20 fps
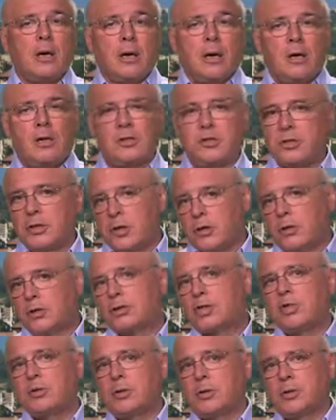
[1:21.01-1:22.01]
And it's
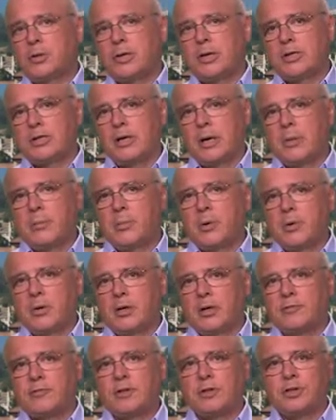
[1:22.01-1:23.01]
also a good
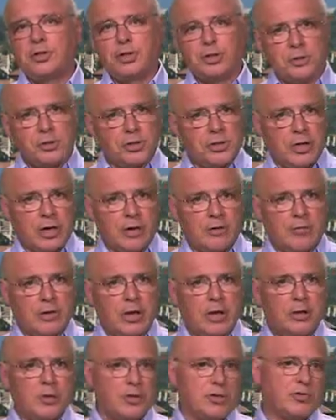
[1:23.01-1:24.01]
example of deducing
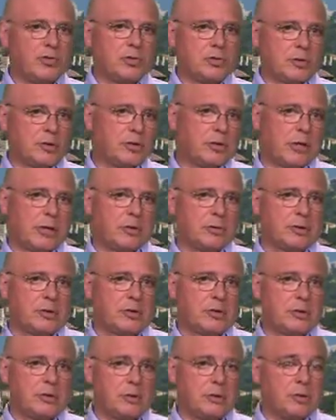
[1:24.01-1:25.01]
very useful
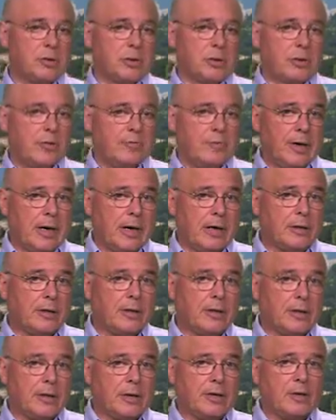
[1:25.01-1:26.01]
results using the fact
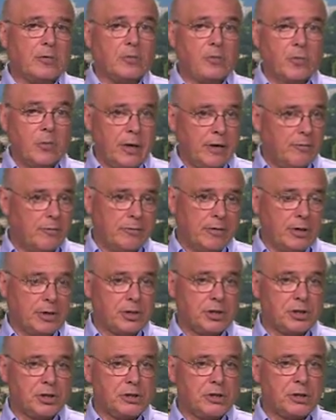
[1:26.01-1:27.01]
that the wave
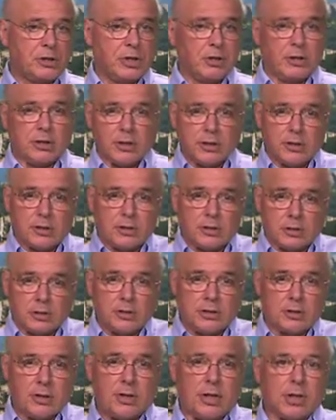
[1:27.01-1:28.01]
functions in these
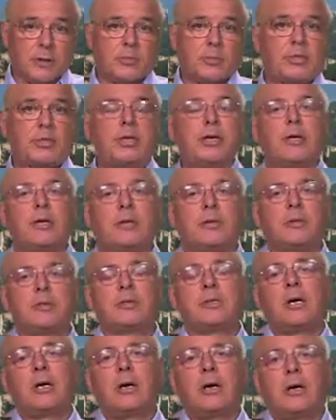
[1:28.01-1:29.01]
crystalline
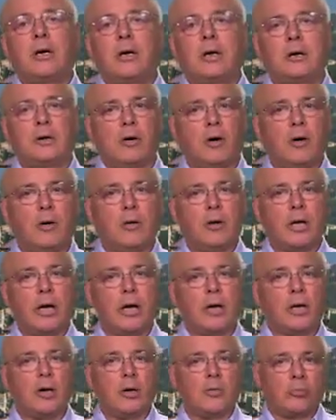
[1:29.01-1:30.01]
materials are all
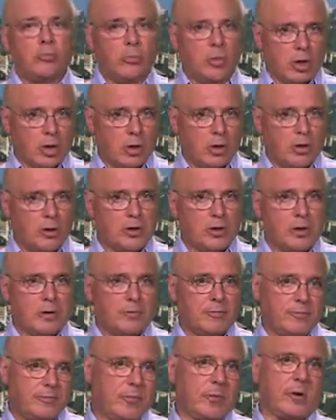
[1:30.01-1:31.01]
in Bloch
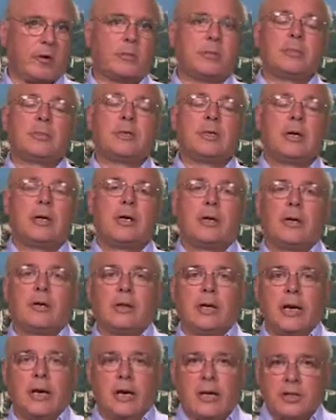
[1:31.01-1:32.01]
form.
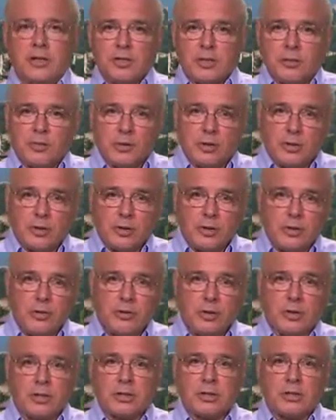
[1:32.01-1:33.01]
That is, with
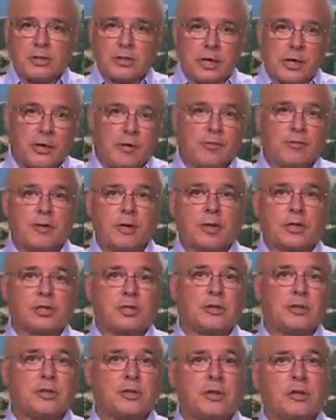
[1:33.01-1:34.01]
unit cell
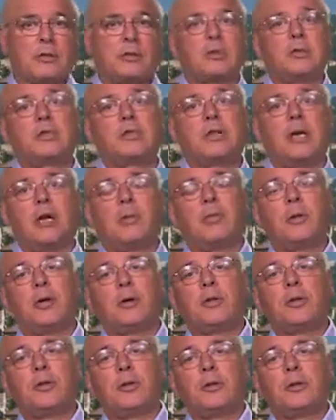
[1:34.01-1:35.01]
functions that are the same in
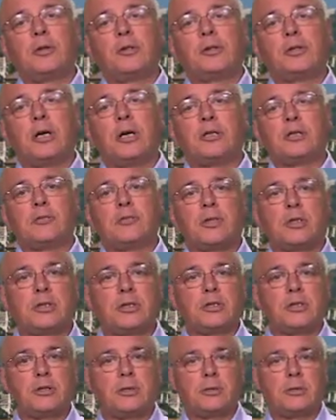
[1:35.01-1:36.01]
all the unit cells of the
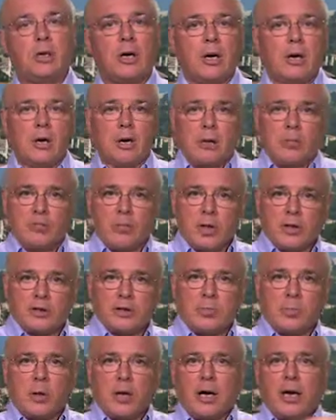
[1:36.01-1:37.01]
crystal,
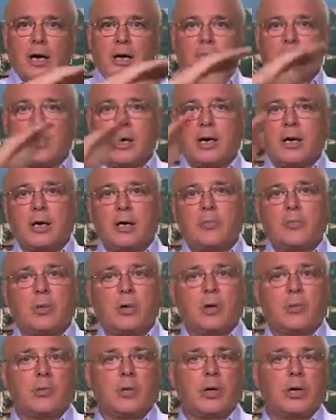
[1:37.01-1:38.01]
multiplied by a
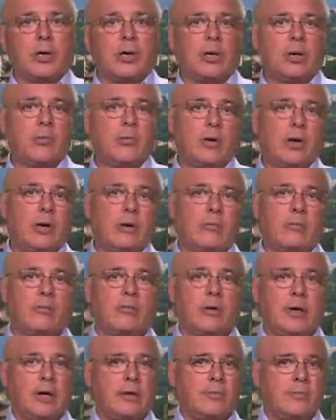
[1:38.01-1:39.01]
propagating
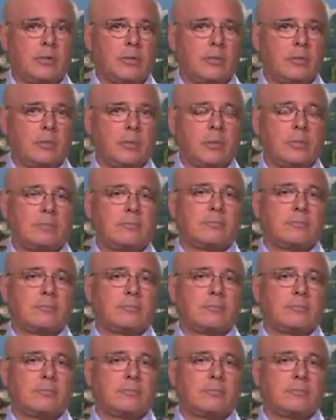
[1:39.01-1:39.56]
wave envelope.